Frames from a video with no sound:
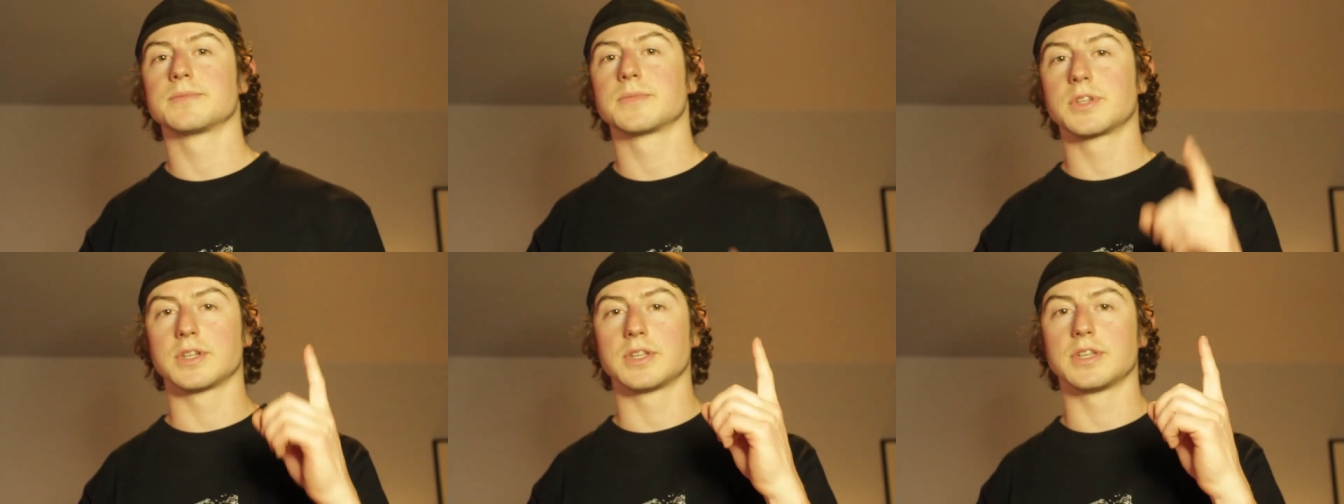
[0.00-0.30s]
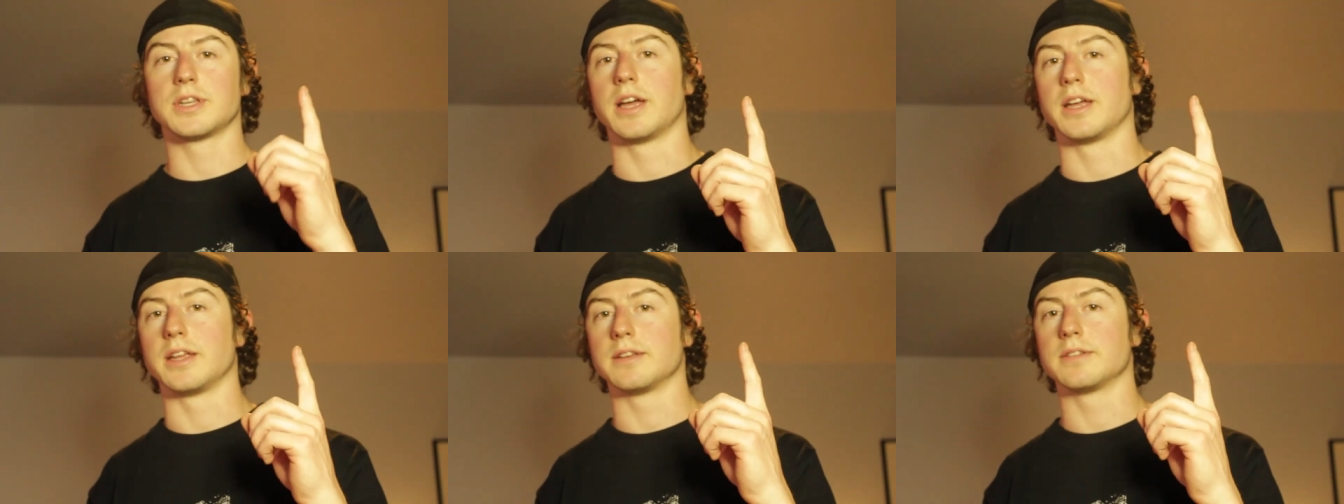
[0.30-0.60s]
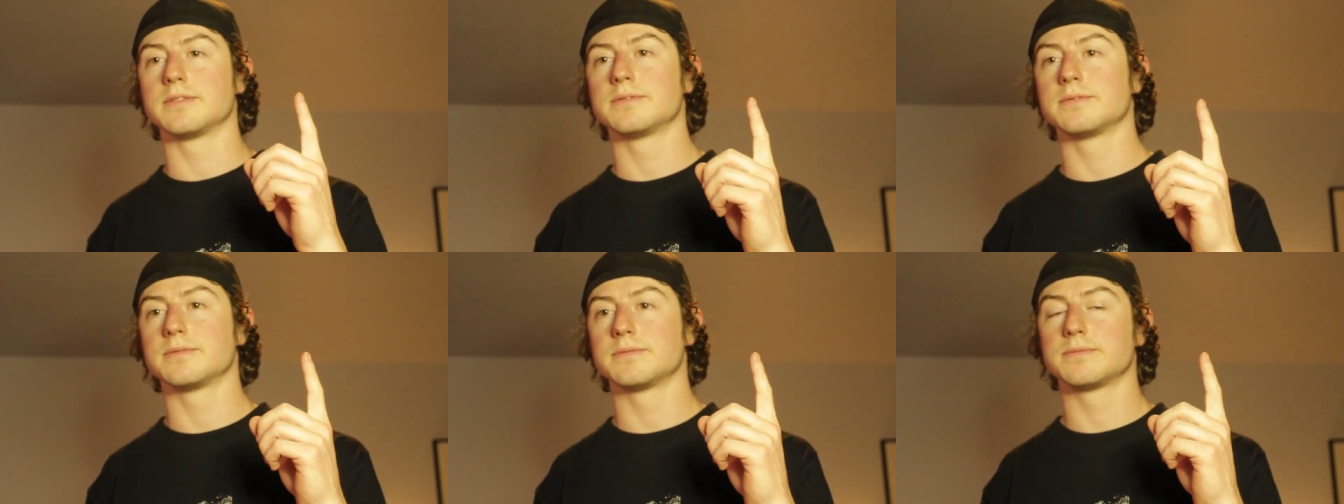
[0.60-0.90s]
good night.
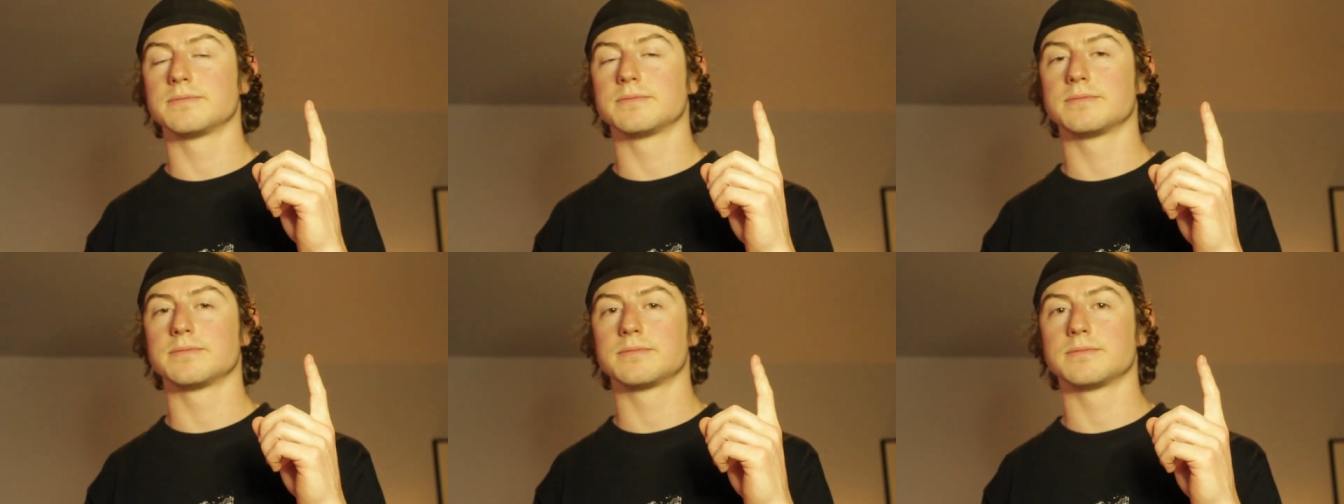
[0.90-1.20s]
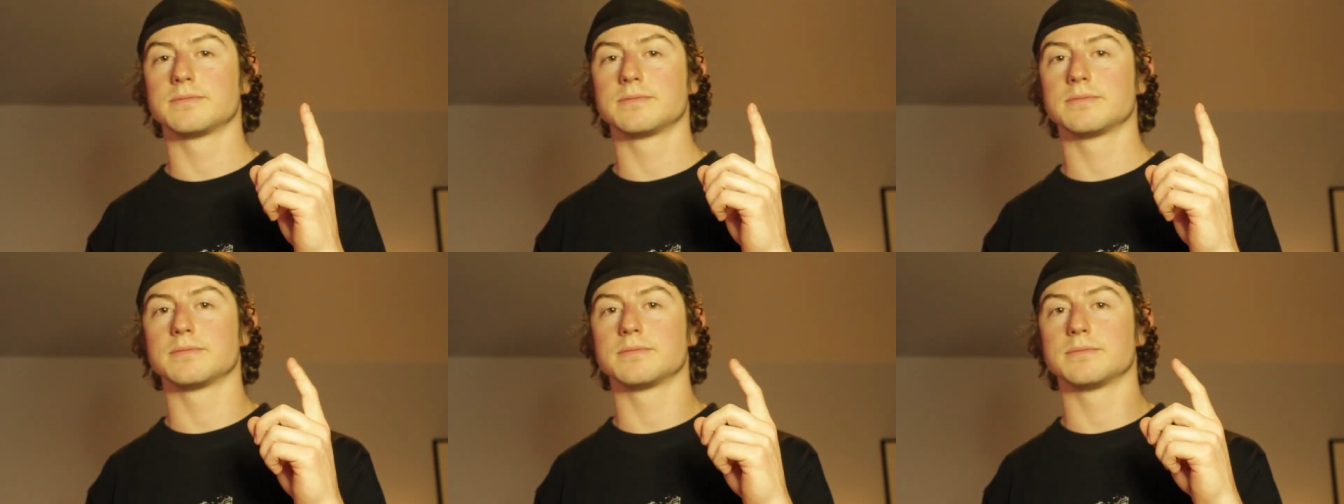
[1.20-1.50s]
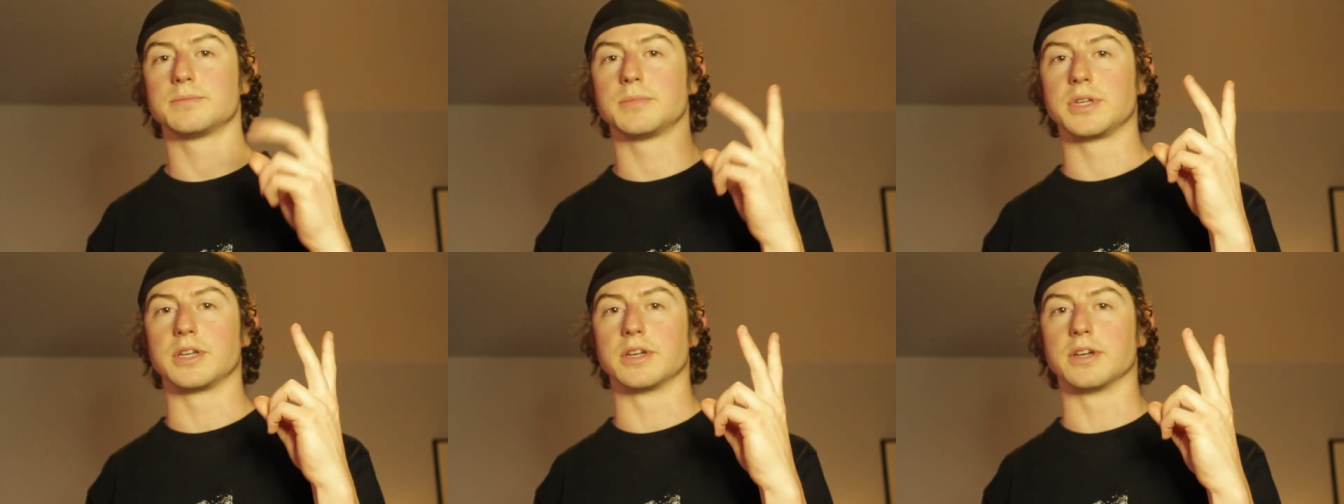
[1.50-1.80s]

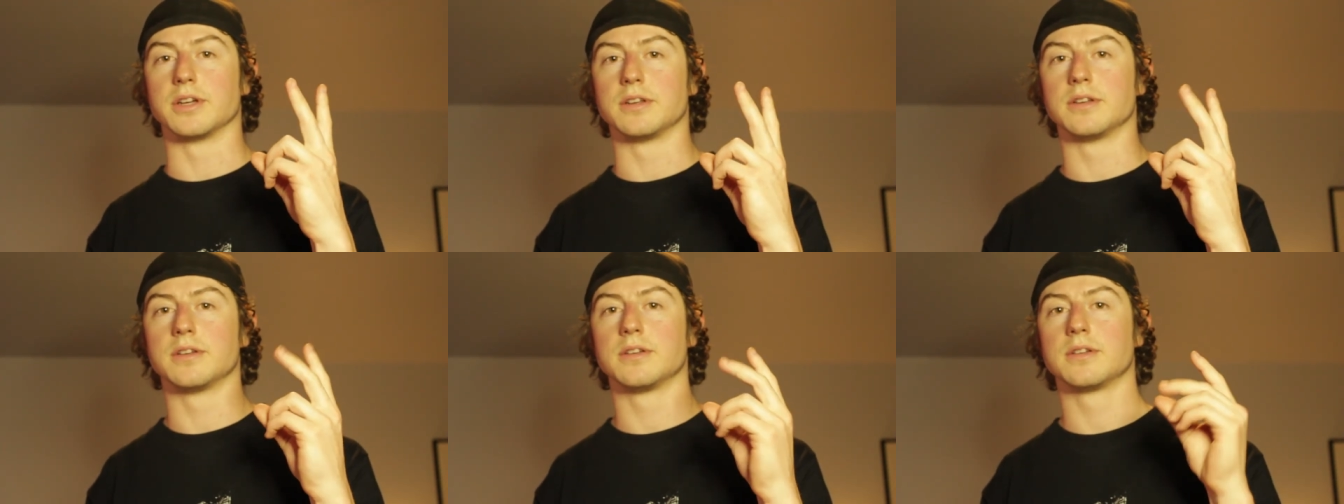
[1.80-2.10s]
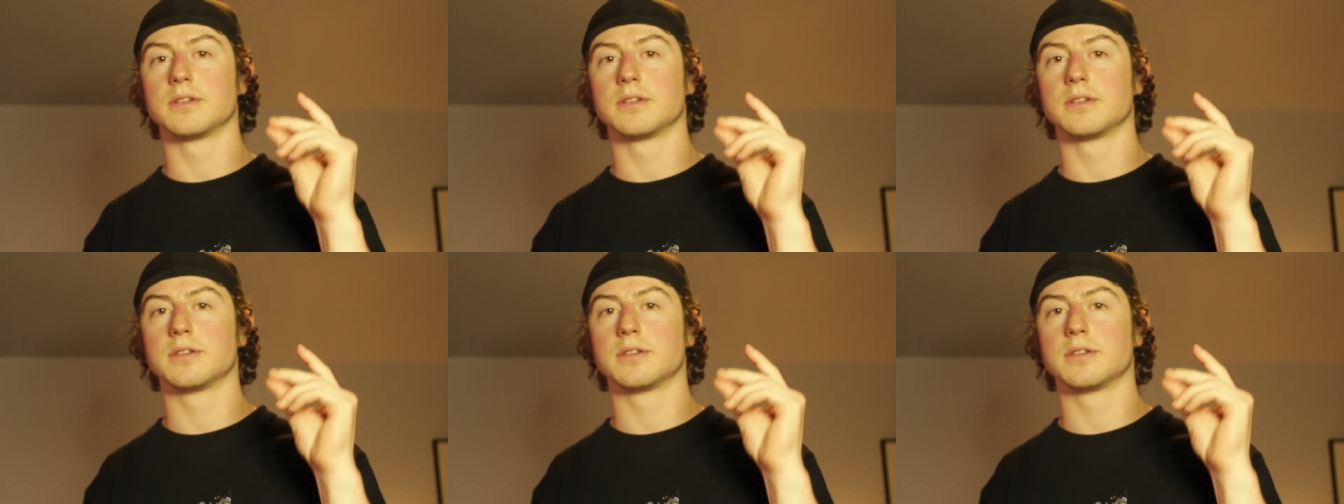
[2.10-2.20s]
Be good.